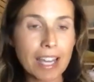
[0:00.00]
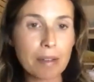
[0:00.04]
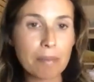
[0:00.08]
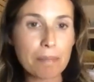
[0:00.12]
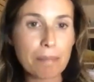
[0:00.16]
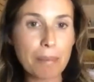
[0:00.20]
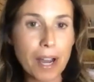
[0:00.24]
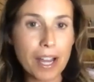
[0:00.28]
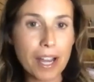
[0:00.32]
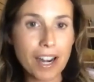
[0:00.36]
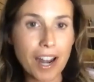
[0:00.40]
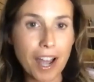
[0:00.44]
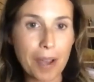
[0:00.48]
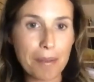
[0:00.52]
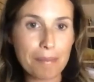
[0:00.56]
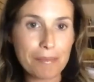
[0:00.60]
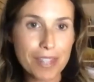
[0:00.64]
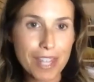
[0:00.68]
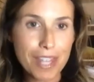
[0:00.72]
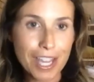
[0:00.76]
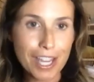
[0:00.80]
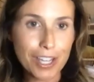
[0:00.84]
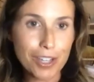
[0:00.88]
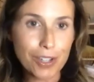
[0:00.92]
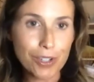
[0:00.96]
But
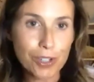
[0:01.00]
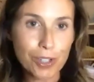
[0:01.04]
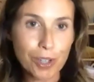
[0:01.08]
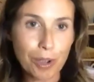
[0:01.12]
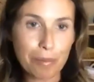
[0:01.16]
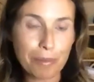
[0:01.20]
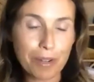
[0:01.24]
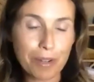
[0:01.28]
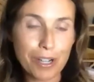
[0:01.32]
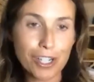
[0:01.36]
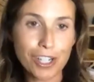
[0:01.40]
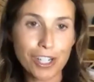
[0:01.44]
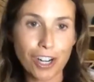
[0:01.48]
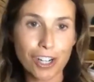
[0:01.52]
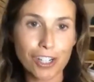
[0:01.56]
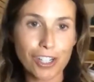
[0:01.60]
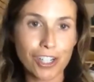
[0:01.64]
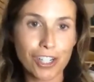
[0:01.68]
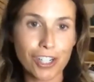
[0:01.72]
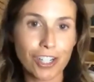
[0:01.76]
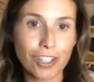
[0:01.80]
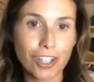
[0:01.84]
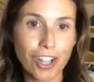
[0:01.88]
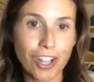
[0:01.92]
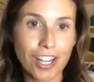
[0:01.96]
thank you so much, Dr.
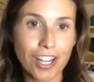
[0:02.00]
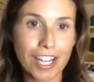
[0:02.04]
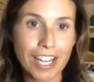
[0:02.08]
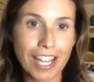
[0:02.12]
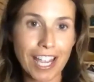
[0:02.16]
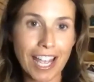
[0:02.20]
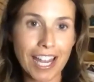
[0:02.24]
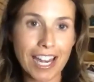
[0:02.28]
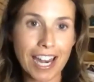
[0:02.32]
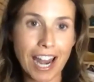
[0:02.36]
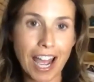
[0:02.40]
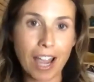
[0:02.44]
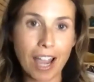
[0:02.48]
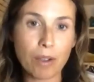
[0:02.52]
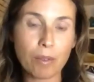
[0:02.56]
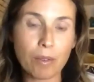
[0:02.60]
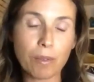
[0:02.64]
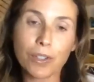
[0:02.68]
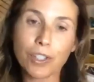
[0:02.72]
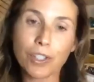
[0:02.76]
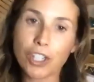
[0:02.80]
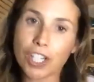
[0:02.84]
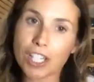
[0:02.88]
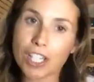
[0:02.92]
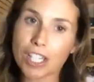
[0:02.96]
Nalani. And I
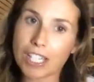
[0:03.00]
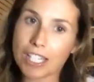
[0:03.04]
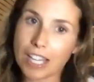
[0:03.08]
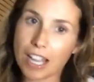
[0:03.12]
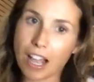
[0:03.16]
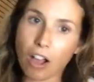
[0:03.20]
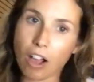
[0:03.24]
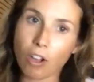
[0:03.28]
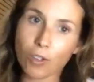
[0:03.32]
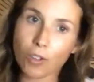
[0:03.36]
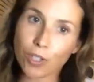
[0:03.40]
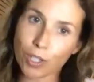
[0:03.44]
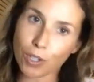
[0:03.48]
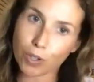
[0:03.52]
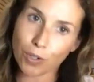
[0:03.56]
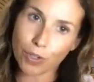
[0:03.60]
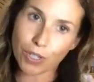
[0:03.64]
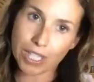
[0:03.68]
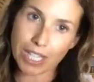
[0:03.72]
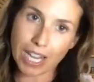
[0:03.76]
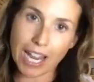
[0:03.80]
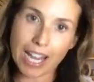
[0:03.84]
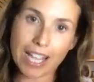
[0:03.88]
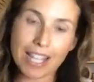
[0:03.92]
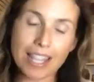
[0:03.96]
will just also
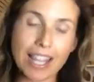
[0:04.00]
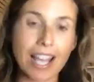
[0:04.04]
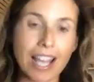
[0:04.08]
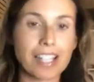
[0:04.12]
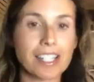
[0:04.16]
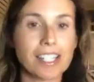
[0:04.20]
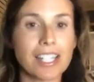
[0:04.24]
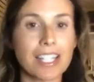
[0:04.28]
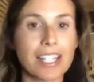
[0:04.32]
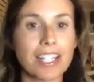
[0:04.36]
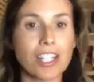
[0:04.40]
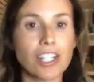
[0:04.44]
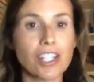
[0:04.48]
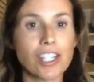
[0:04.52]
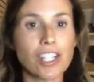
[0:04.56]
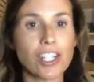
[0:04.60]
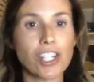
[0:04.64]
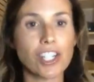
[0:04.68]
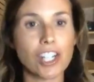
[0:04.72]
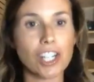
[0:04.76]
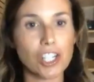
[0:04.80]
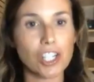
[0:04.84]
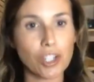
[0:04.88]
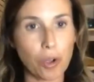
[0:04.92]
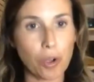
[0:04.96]
say that since
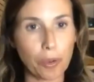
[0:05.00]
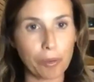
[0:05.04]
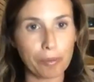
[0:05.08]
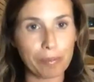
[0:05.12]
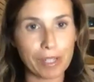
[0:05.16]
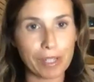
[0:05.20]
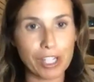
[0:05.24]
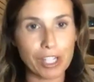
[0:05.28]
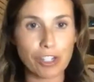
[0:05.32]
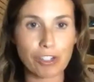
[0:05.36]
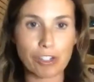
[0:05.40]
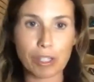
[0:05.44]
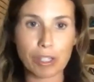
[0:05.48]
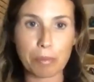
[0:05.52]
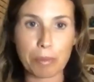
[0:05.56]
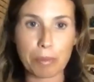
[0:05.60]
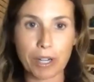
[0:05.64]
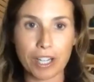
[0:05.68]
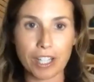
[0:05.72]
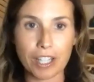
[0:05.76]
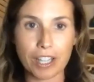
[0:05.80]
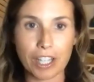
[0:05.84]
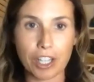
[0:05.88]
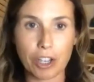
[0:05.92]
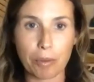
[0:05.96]
she told me she was
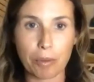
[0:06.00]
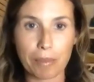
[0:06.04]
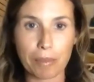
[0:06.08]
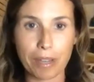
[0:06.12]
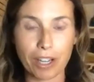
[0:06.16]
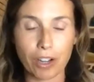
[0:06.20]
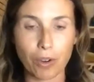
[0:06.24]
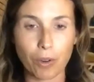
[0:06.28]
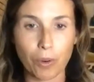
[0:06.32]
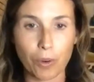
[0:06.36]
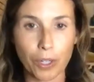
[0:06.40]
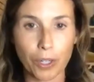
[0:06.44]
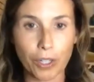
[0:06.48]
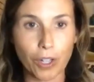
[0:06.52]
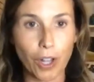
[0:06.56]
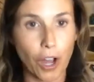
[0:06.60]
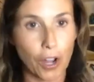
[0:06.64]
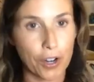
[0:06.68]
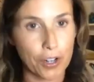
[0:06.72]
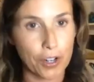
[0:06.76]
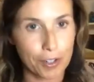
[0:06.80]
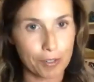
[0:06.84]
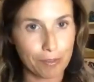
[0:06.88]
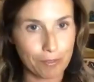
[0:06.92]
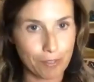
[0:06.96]
putting the omega oil
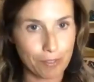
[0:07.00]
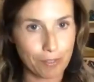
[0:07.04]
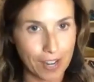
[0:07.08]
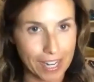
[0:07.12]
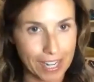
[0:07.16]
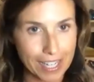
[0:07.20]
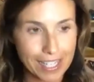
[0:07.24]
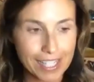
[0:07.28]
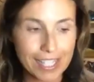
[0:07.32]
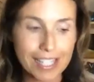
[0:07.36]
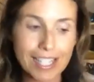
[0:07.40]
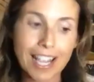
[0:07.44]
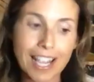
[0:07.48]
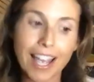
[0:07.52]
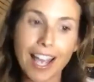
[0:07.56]
on her face,